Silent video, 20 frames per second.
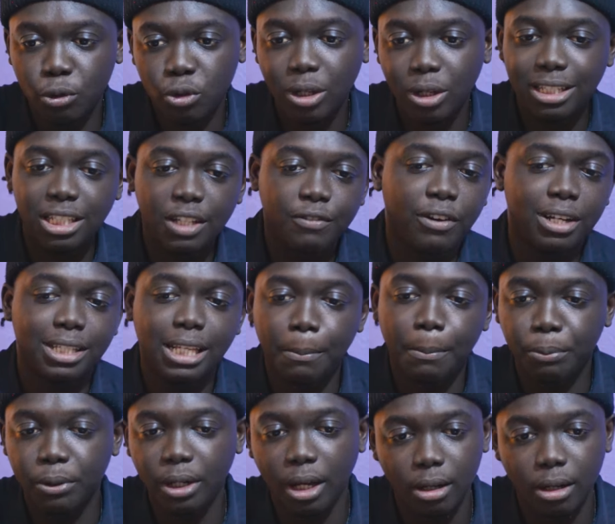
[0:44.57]
So let's say, for
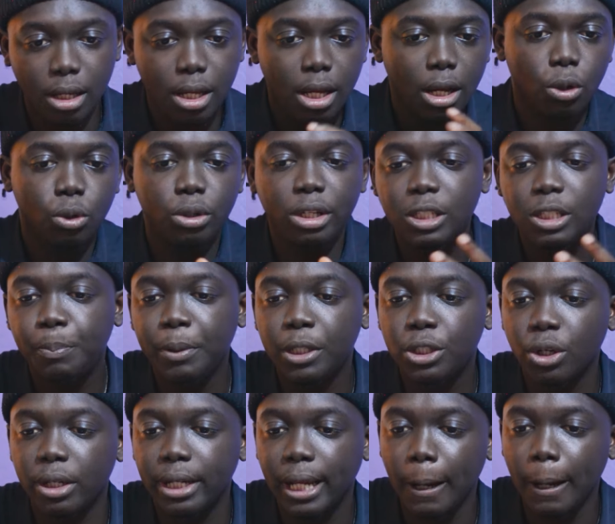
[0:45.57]
example, now this
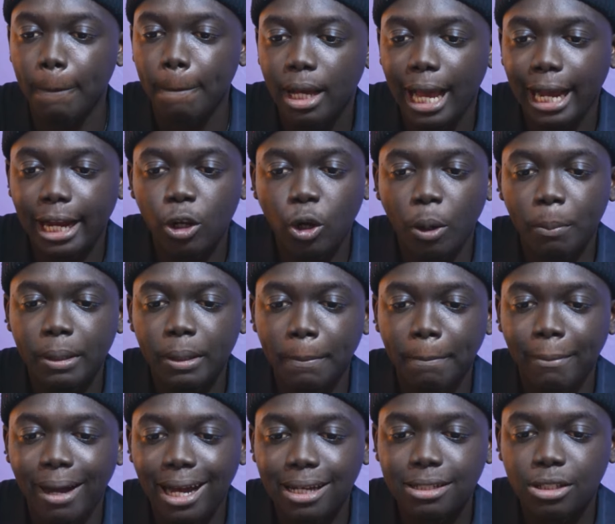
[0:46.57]
picture, now I click on the
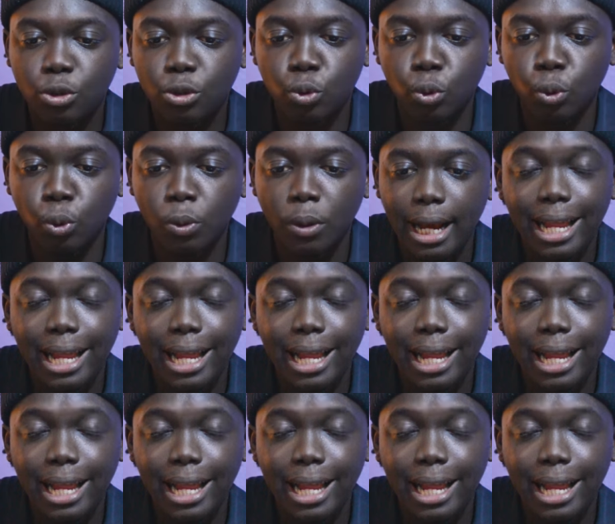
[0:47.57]
mask tool.